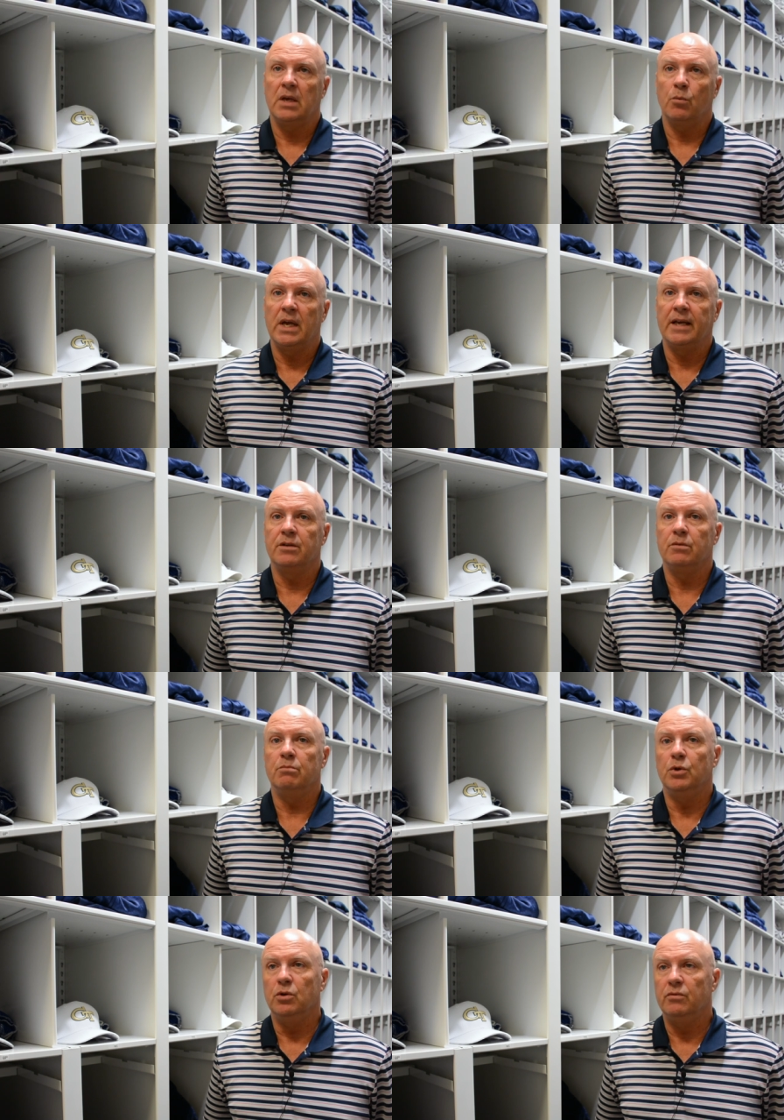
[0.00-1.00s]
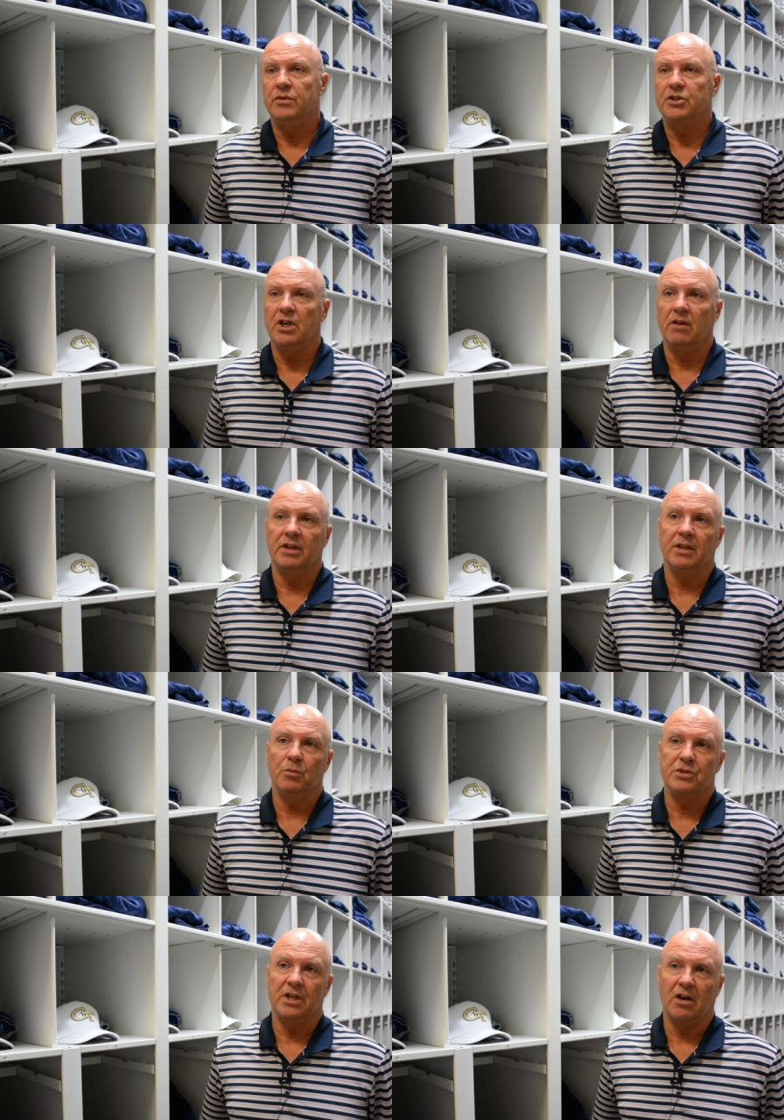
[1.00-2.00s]
and we had to move the
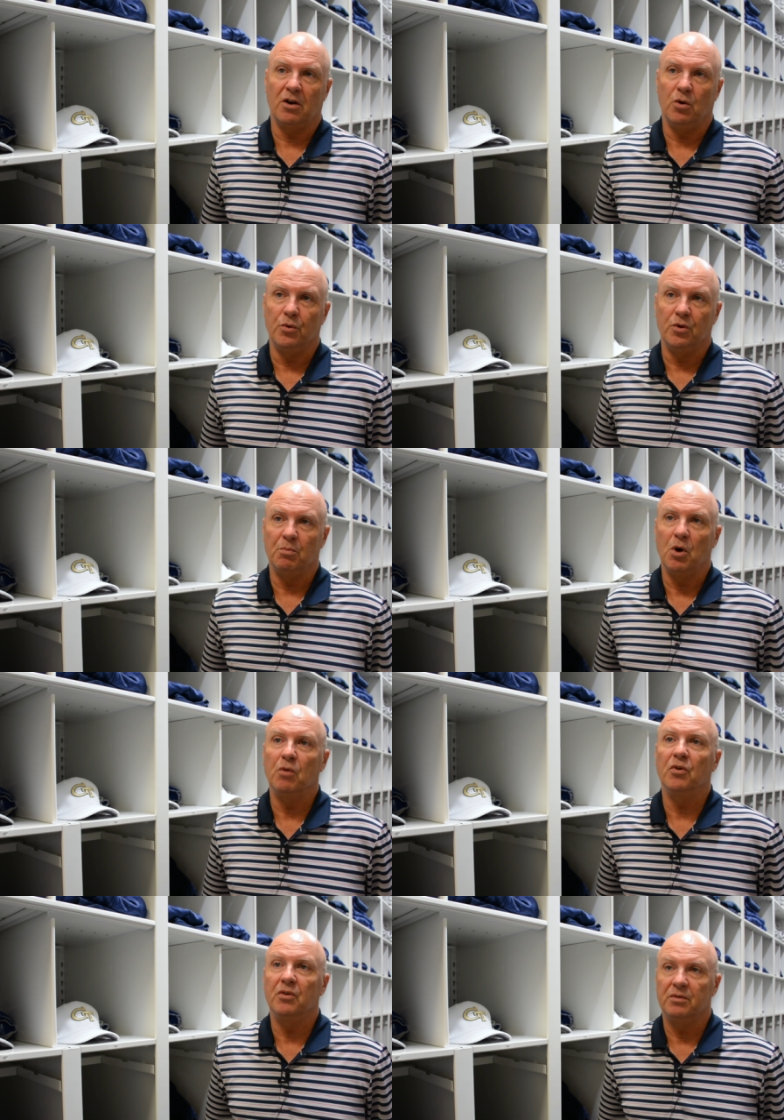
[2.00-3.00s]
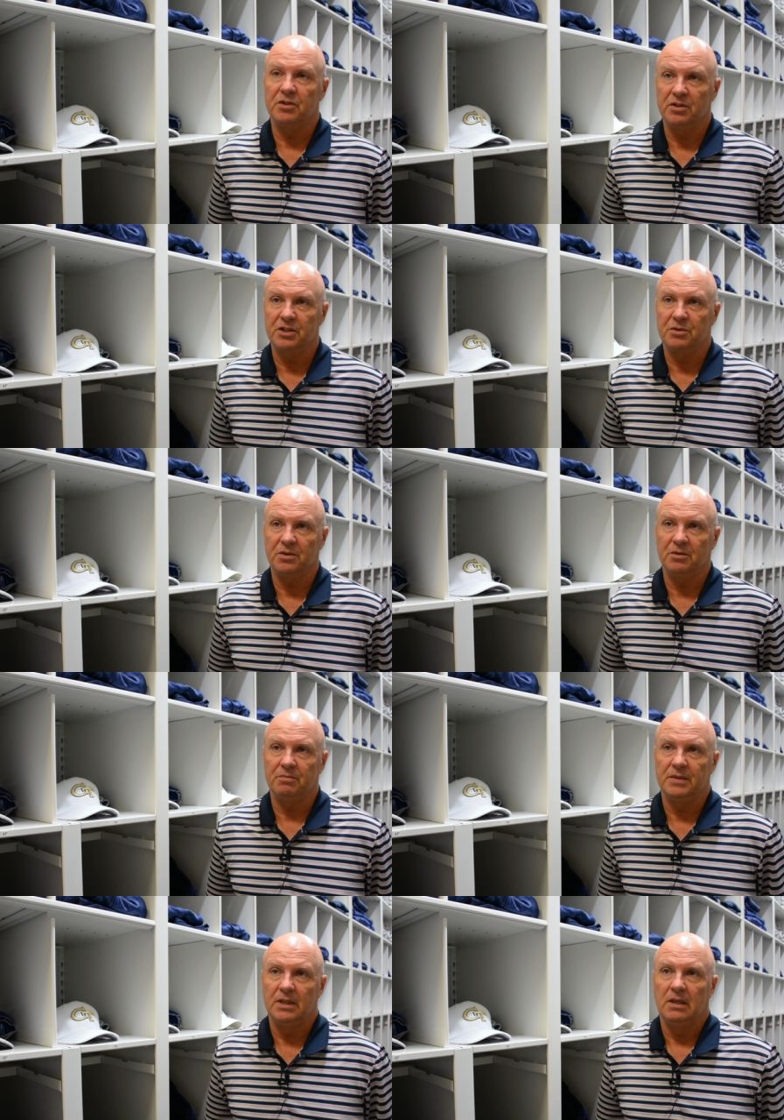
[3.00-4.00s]
shelving that was in our old room over to this
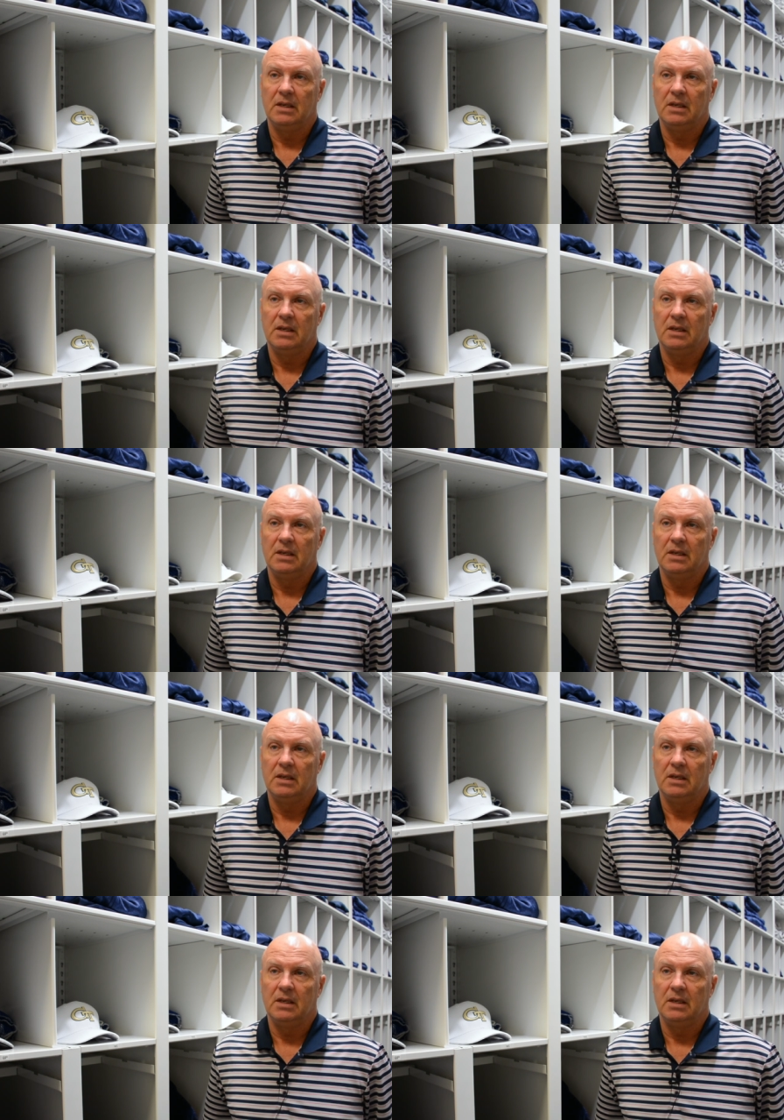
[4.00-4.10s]
room.